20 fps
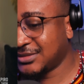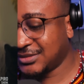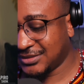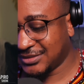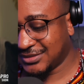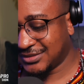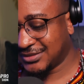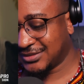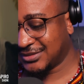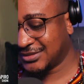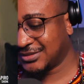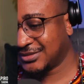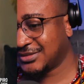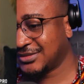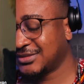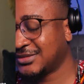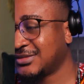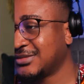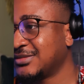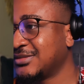
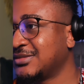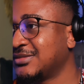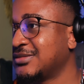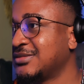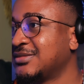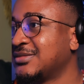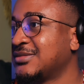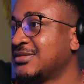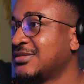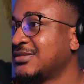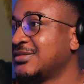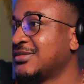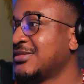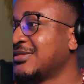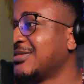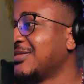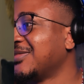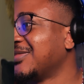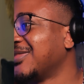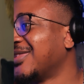
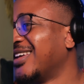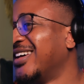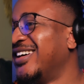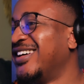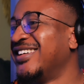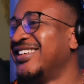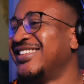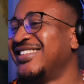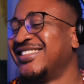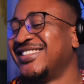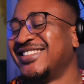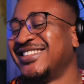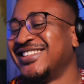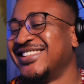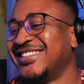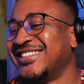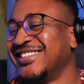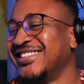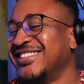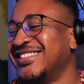
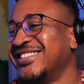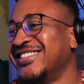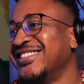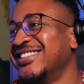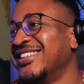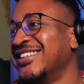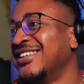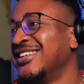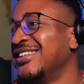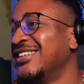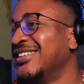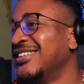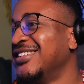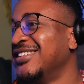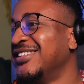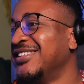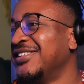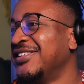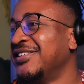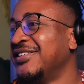
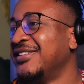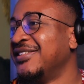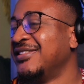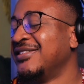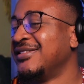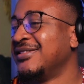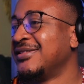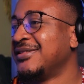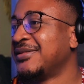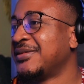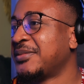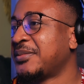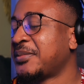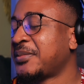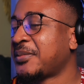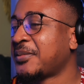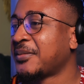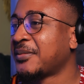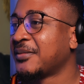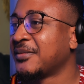
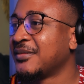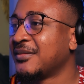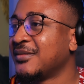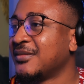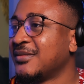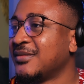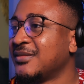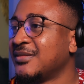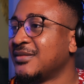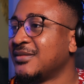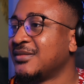(silent)